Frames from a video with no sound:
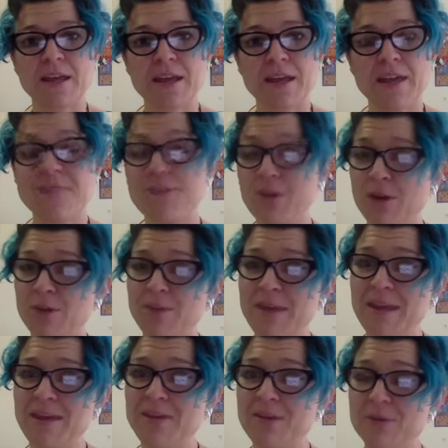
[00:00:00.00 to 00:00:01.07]
If you know me,
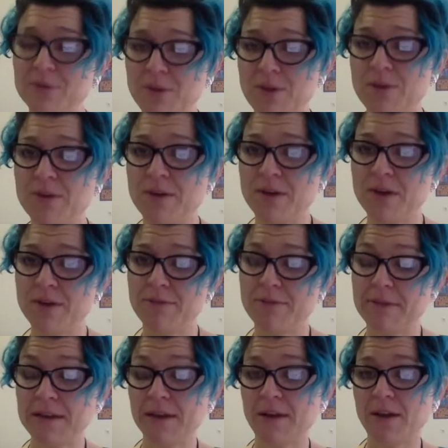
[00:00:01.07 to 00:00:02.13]
you'll know that I
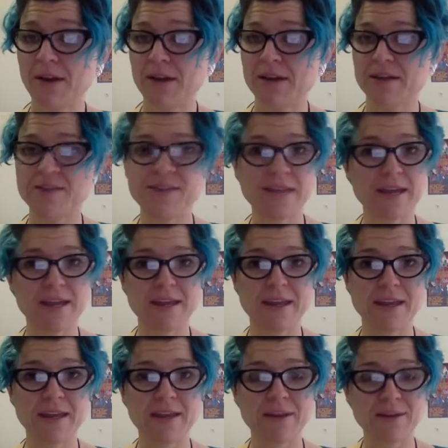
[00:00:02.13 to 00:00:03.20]
really like
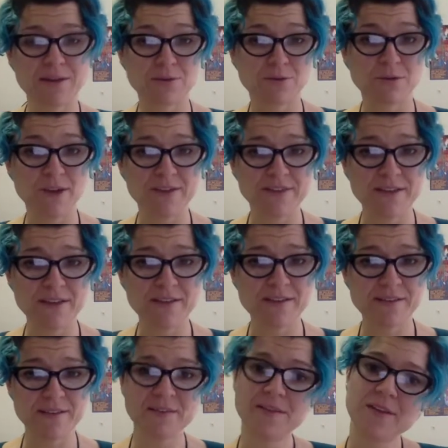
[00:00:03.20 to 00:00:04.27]
daggy little
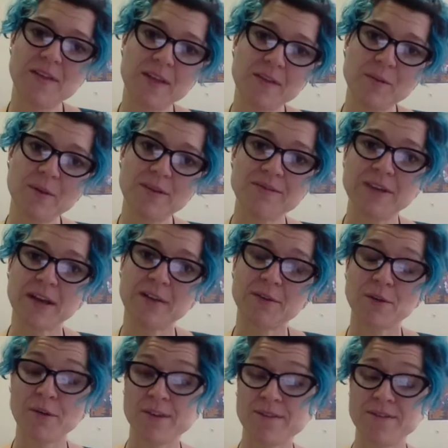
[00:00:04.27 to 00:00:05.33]
graphics, so that's what I've done
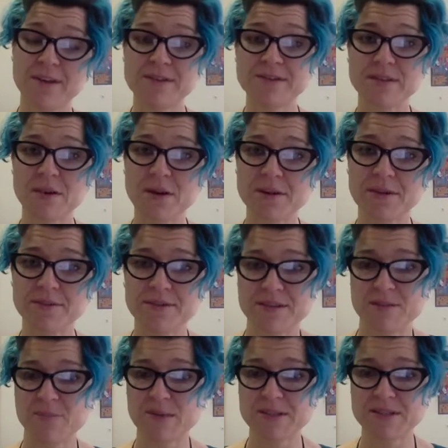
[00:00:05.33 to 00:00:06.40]
on the first slide of
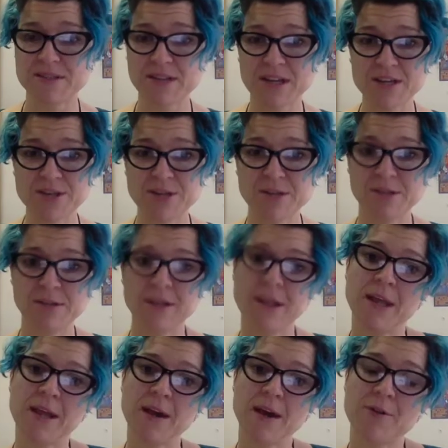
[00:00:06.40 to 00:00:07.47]
this presentation.
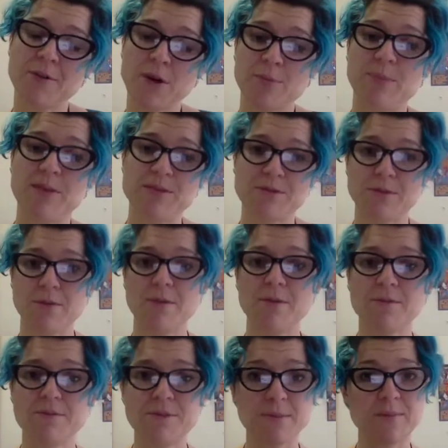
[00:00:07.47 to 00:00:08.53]
I've got a picture
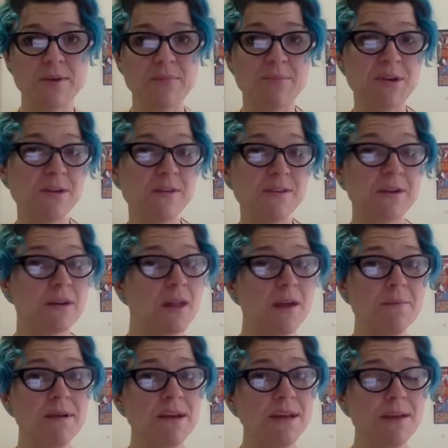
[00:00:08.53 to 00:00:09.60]
of some computers in a
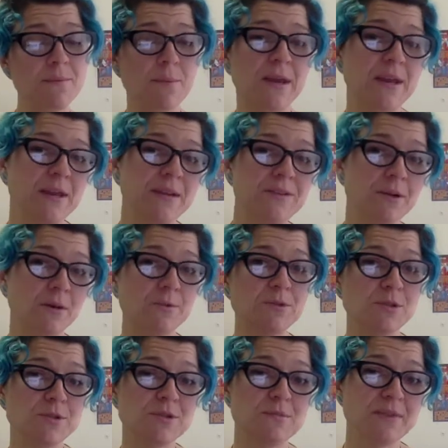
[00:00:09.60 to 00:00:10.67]
library where you need to go and
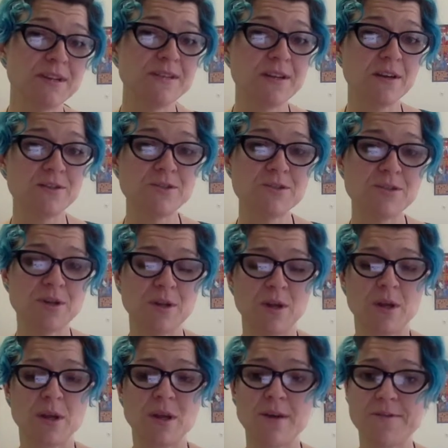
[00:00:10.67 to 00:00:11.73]
do some research.
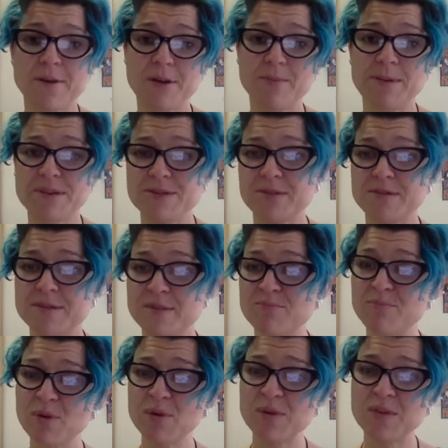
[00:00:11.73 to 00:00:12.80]
I've got a picture of some
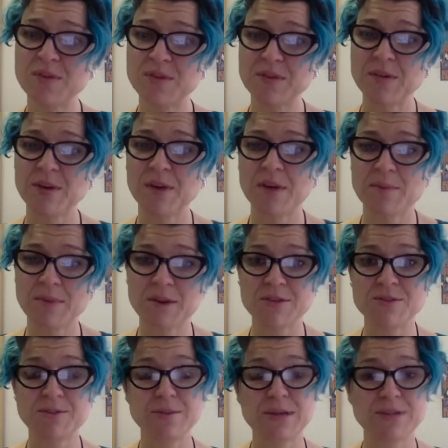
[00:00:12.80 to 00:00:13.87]
books
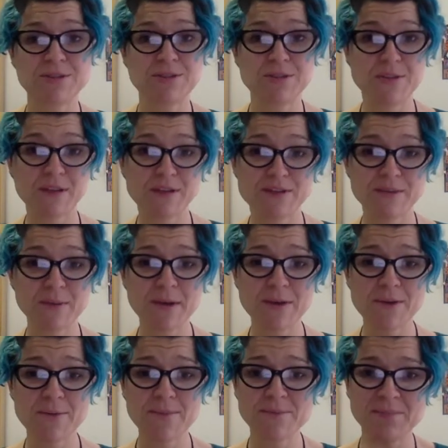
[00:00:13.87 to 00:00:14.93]
because you'll need to do that as
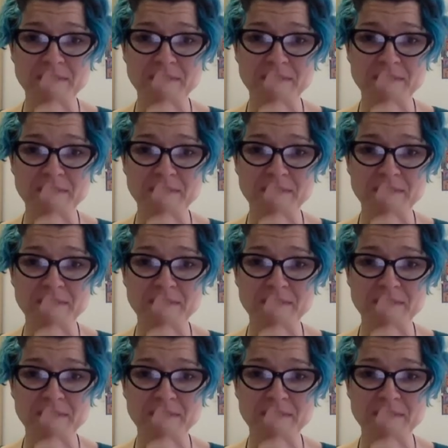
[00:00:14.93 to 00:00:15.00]
well.